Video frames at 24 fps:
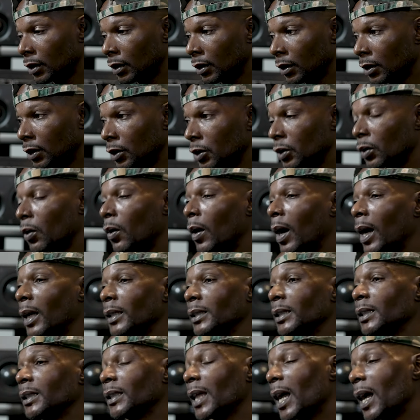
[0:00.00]
So I
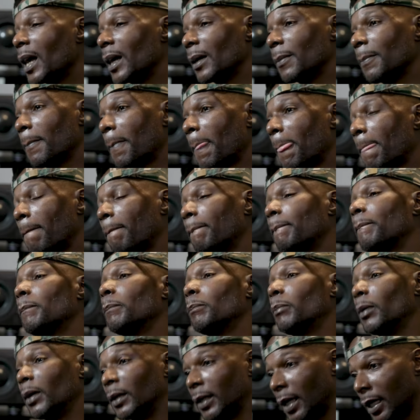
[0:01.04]
stopped,
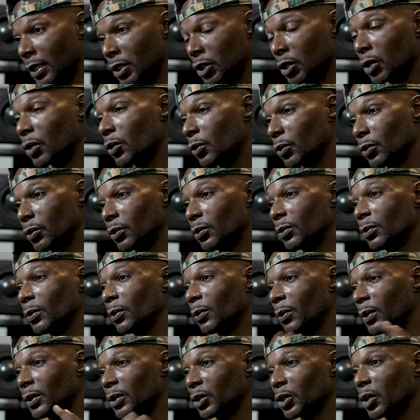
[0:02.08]
but I told you,
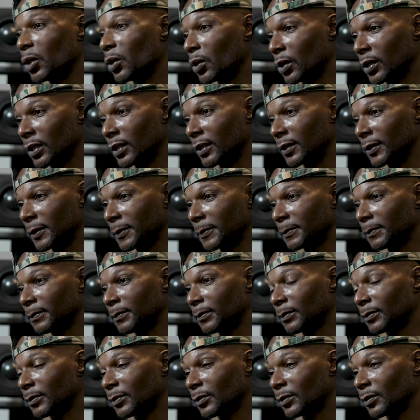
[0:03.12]
we're talking.
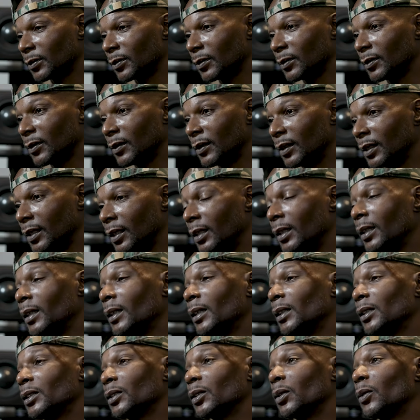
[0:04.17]

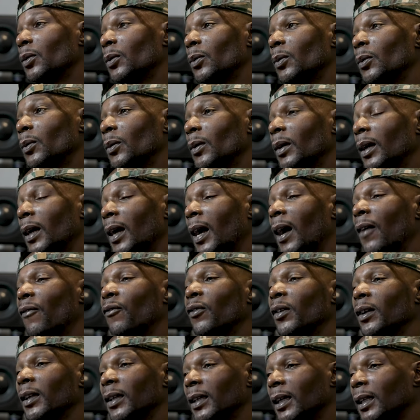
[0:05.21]
So I
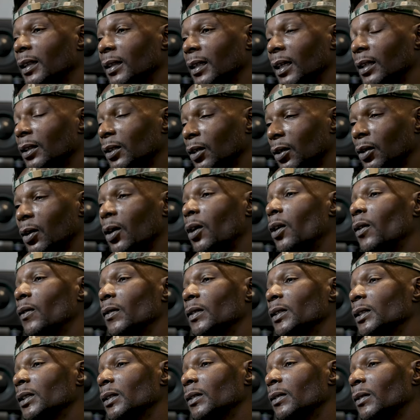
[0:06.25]
forget that the car
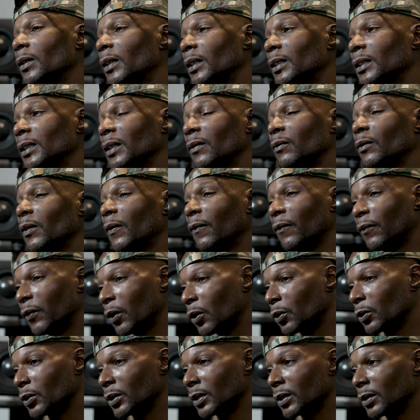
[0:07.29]
is in
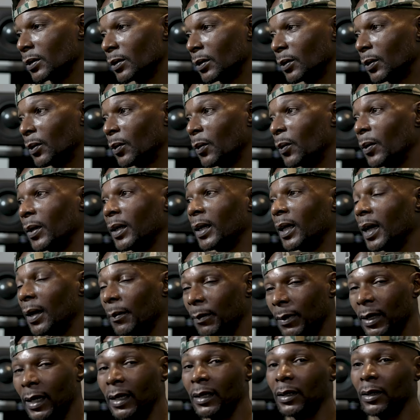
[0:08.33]
reverse. When I'm
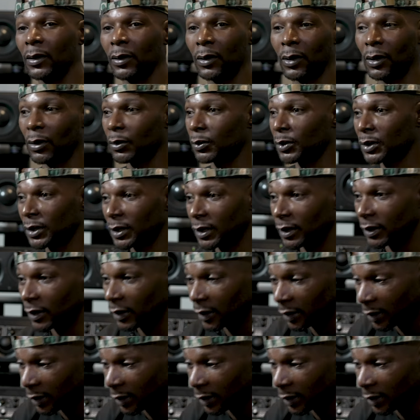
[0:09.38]
like, yo, oh shit.